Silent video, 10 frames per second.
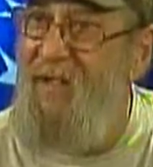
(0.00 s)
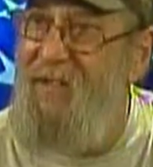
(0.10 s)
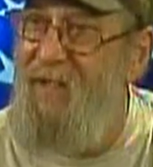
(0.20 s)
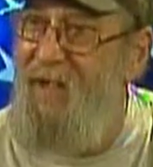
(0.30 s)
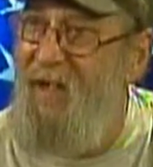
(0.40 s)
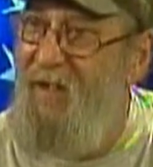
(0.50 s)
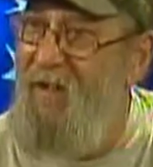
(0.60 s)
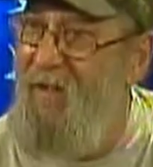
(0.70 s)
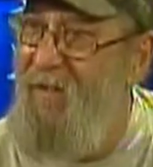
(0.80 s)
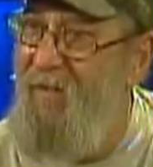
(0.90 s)
a
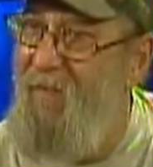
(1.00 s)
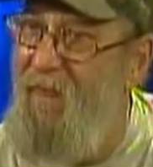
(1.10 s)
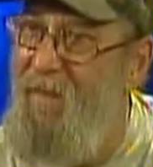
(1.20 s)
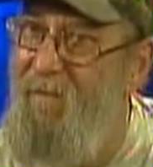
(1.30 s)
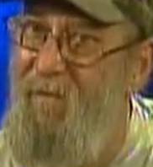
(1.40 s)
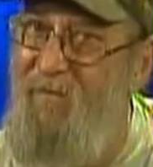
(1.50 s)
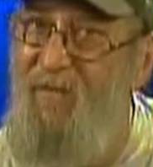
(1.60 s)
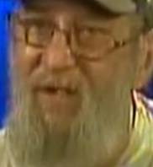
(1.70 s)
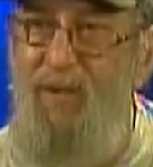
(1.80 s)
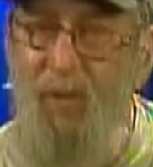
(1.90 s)

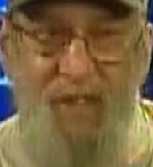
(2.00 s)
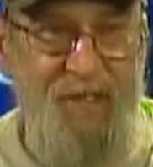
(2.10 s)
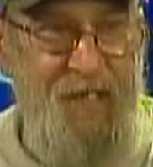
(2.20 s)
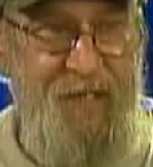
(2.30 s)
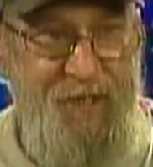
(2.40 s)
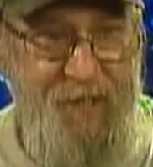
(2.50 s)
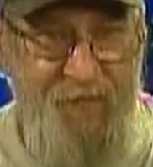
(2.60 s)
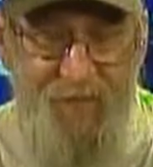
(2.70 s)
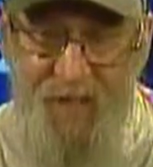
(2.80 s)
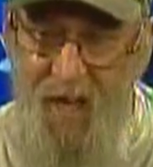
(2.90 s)
visualization of
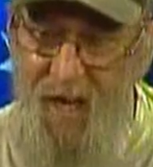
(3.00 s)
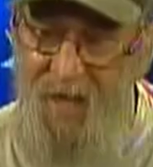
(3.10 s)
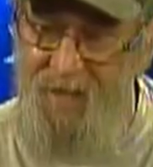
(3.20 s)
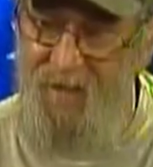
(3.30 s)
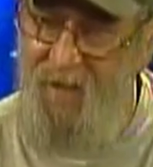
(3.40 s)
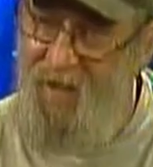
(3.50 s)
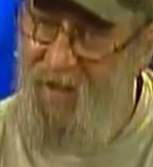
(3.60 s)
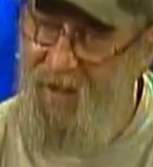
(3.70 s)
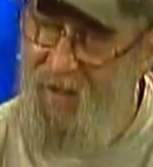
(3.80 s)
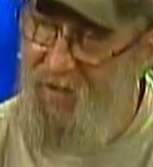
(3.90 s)
size,
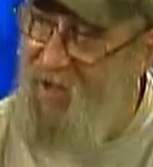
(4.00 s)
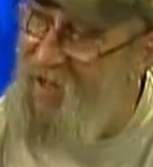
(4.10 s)
they're talking